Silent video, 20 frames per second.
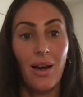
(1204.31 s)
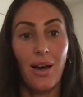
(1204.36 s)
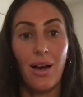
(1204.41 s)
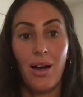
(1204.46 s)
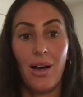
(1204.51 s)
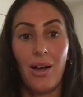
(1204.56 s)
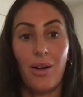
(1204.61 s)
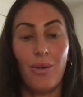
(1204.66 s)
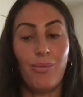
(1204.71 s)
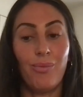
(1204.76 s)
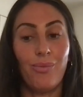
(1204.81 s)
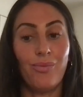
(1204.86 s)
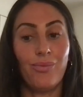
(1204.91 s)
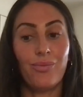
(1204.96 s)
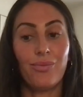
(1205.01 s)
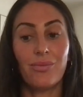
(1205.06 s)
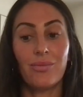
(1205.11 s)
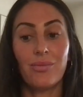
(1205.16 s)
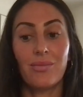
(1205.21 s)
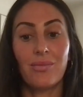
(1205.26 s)
Um,
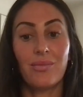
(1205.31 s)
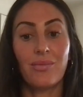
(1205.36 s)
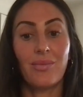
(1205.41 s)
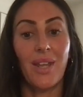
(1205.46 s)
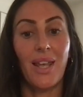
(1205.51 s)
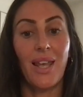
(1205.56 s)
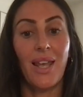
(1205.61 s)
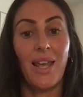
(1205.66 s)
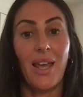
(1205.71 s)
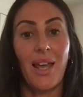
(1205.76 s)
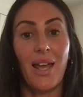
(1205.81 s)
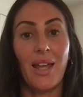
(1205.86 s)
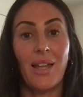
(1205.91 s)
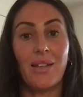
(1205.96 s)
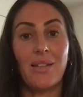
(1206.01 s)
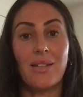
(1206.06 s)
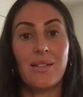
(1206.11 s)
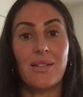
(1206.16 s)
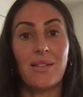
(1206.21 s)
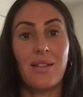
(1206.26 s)

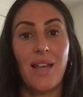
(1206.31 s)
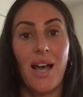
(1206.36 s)
and